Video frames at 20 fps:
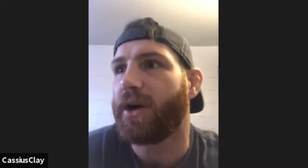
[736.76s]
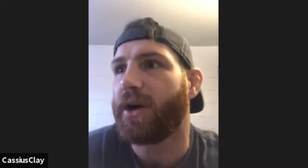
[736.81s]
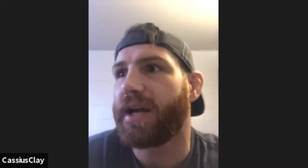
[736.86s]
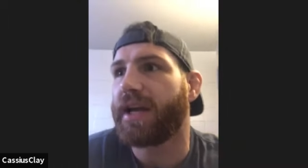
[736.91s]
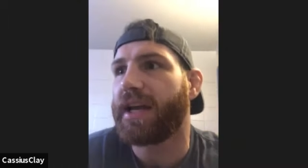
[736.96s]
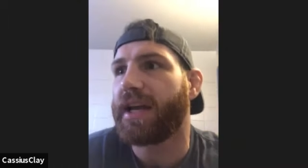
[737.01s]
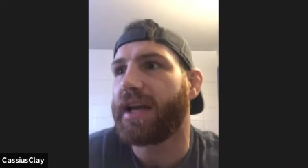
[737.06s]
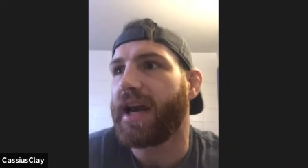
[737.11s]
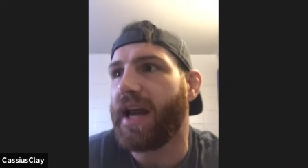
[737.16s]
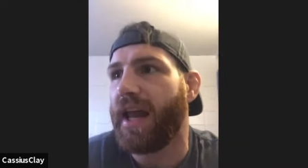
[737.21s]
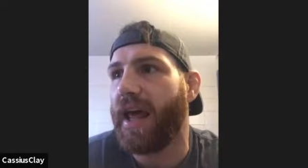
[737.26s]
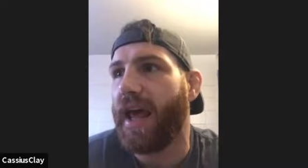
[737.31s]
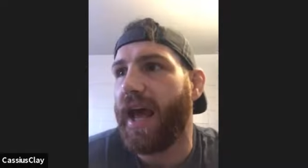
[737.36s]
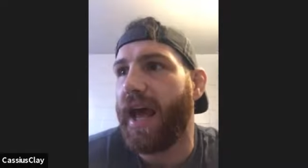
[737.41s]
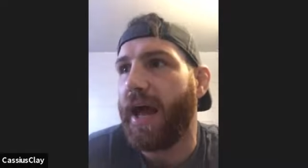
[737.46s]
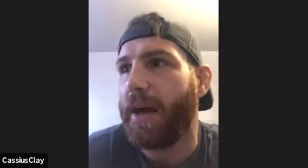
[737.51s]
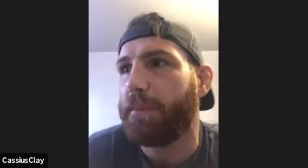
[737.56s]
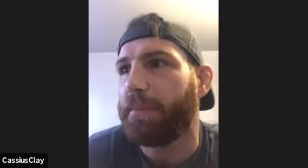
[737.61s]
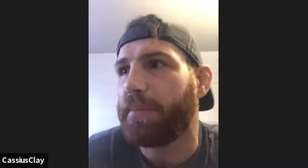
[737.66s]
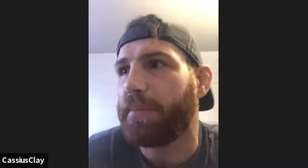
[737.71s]
it kind of
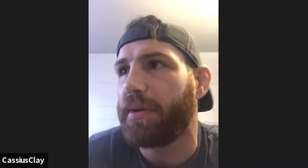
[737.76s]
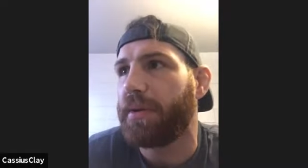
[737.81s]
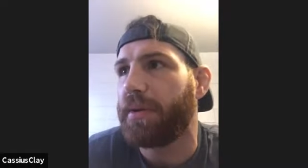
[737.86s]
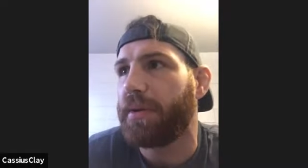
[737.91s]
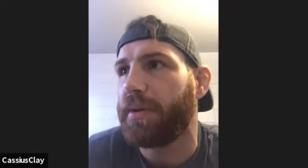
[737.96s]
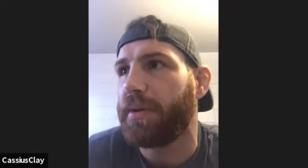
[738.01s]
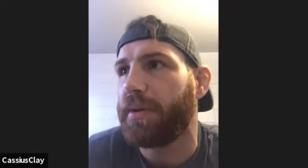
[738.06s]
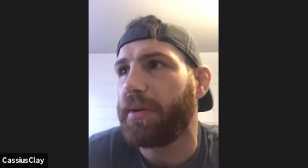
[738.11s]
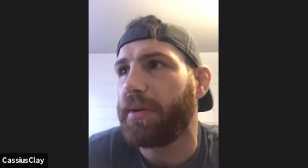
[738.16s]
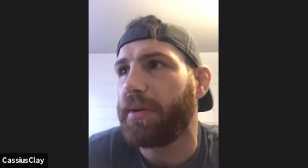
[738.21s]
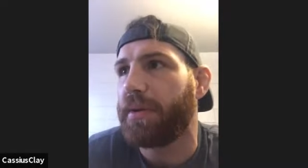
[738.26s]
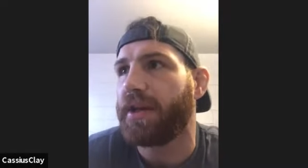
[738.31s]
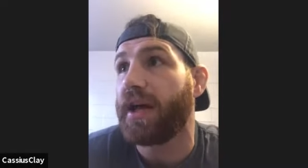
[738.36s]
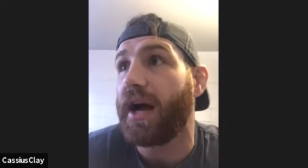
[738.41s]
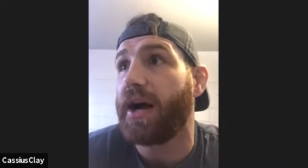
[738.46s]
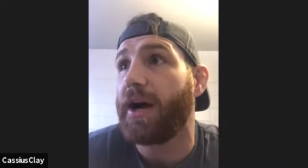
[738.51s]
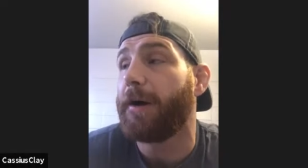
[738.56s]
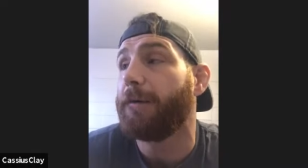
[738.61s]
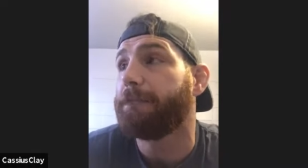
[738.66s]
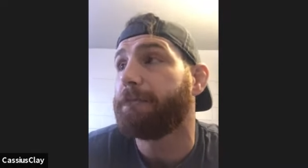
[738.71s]
happened.
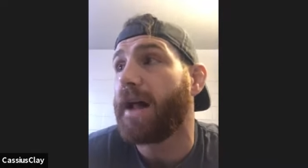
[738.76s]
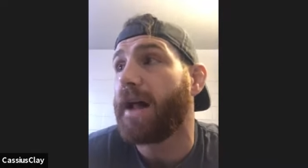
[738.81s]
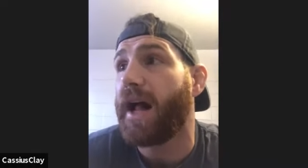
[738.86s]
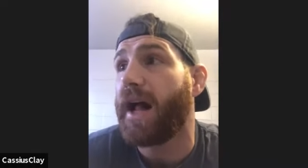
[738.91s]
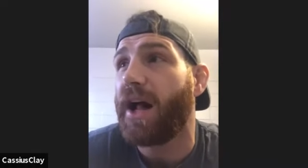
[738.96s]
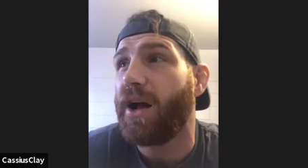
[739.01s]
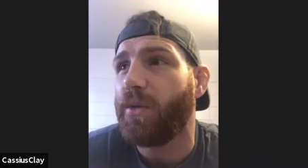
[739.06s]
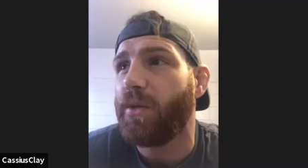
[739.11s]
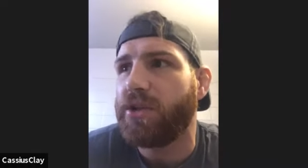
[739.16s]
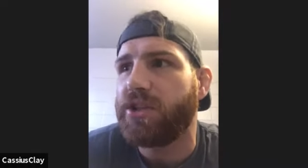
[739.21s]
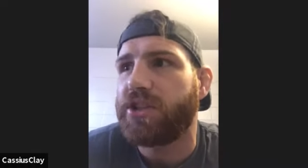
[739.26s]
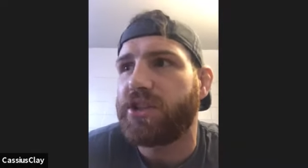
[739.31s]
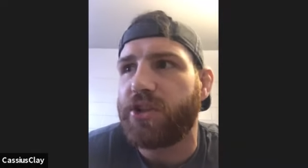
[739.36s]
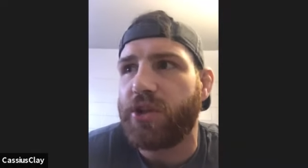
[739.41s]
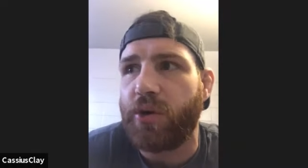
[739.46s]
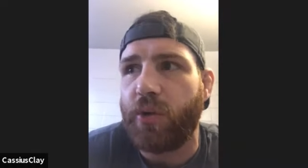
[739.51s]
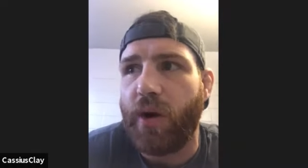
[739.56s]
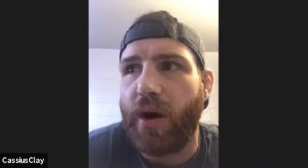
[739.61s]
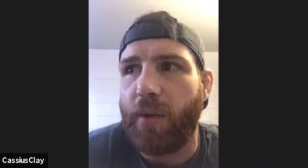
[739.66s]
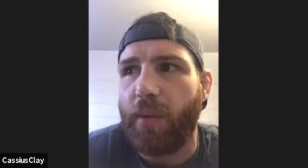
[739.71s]
I
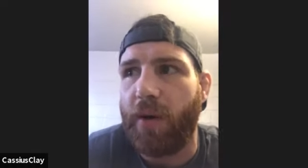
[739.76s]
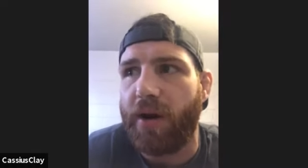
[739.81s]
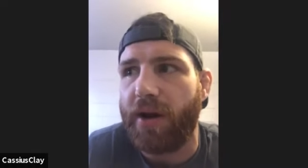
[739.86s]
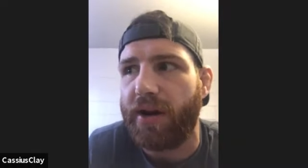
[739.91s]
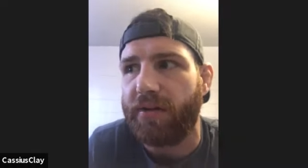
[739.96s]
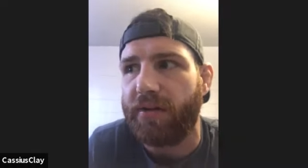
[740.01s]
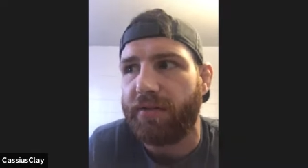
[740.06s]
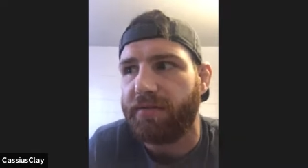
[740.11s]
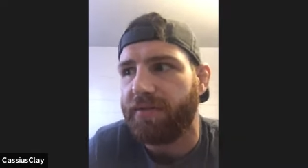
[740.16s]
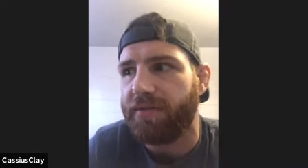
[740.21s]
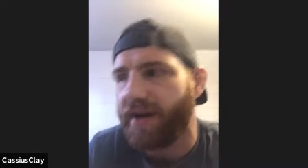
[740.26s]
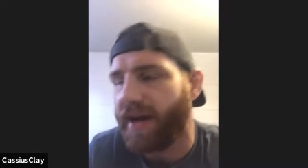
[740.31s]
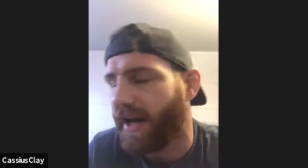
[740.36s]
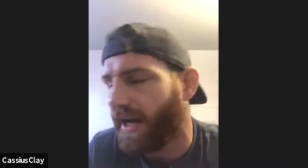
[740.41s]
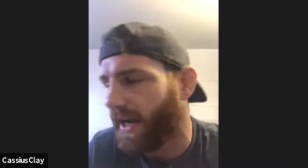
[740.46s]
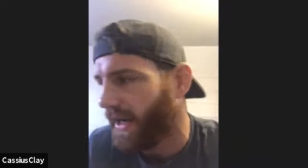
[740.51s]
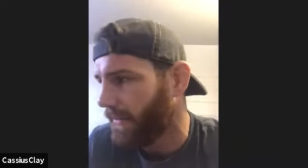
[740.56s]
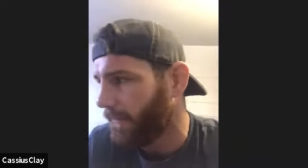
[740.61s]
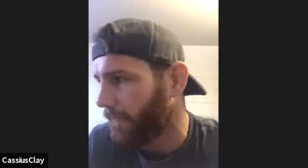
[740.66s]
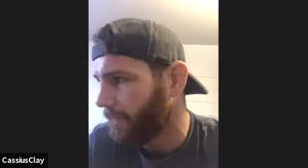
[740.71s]
always knew I wanted to
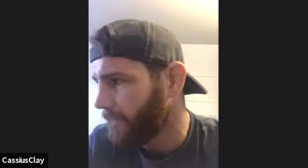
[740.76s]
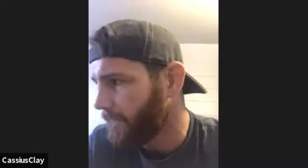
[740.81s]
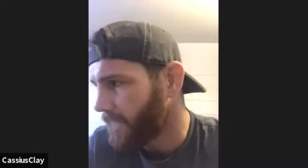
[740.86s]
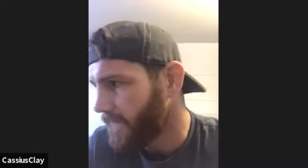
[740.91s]
fight.